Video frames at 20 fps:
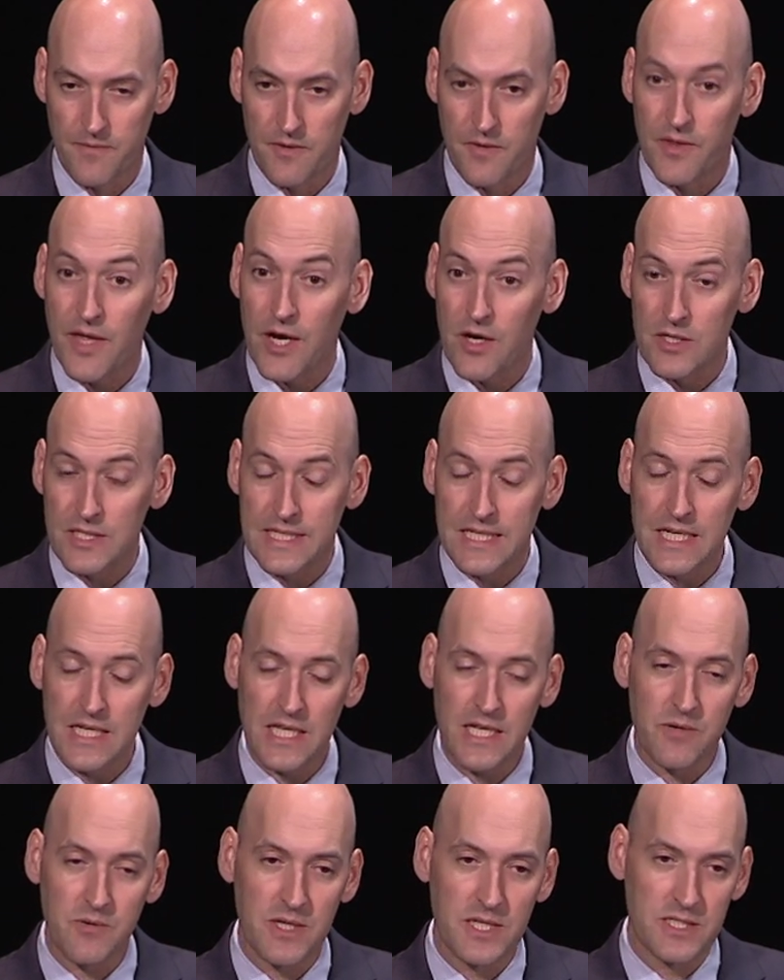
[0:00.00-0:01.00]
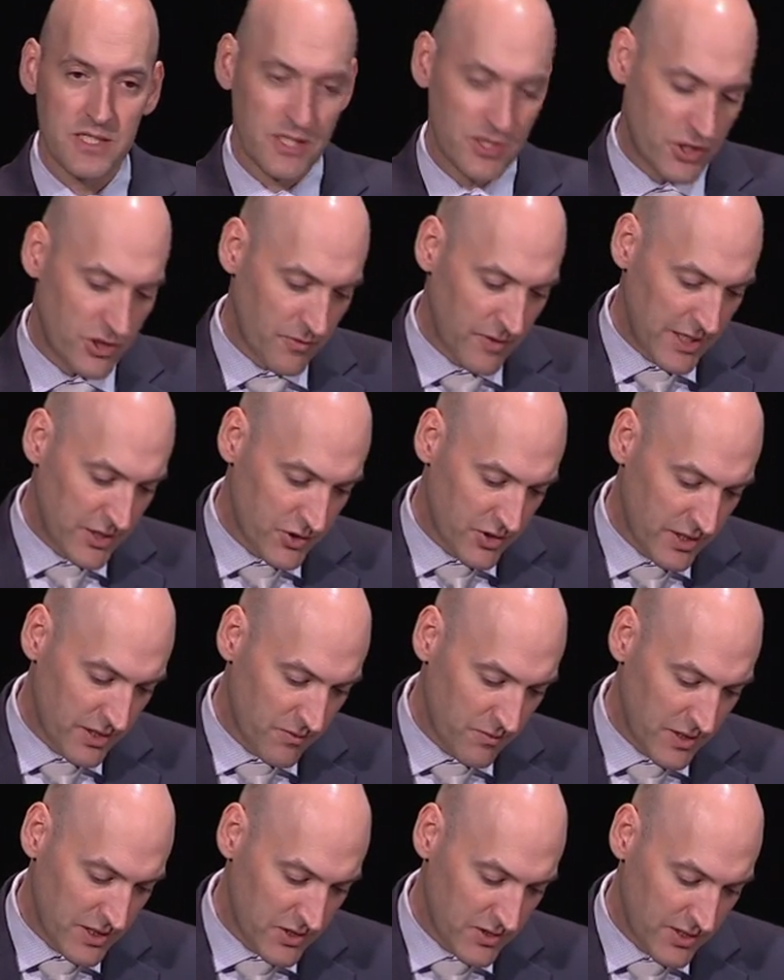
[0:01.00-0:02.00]
They are dealing with a situation in
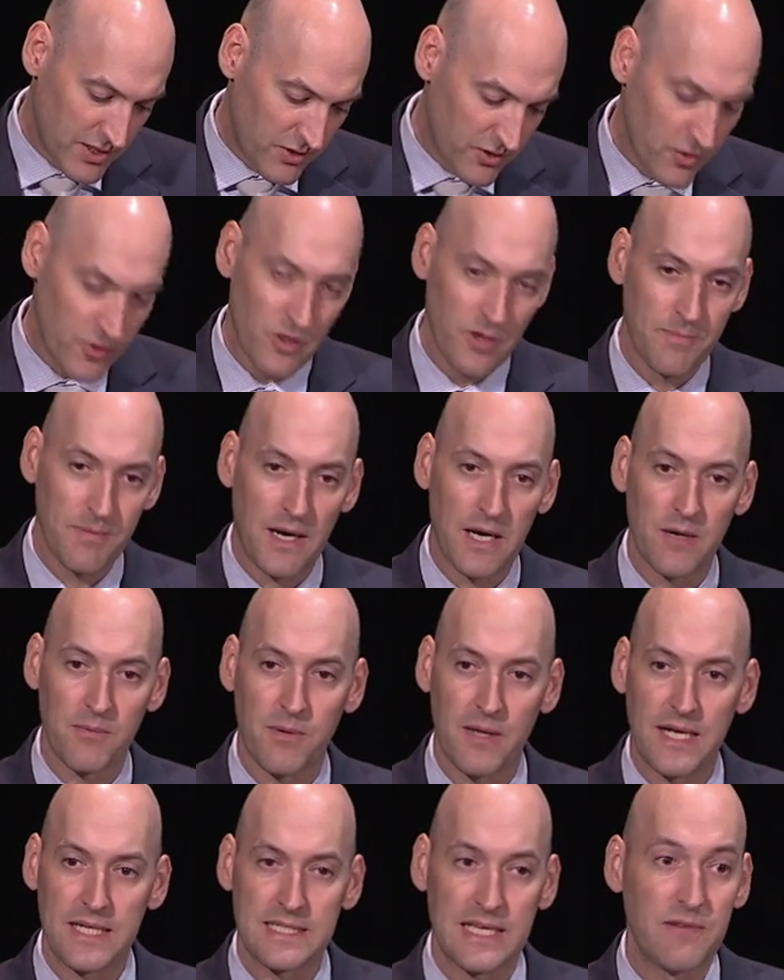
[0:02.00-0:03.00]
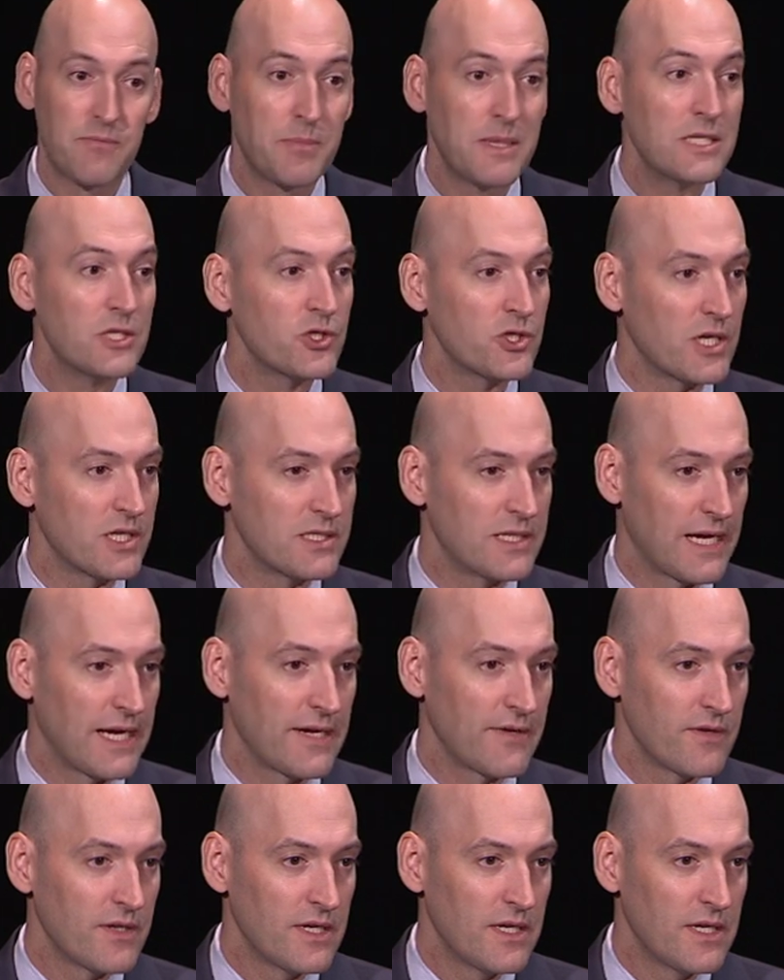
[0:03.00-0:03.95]
which their nuclear power plants have been shut down,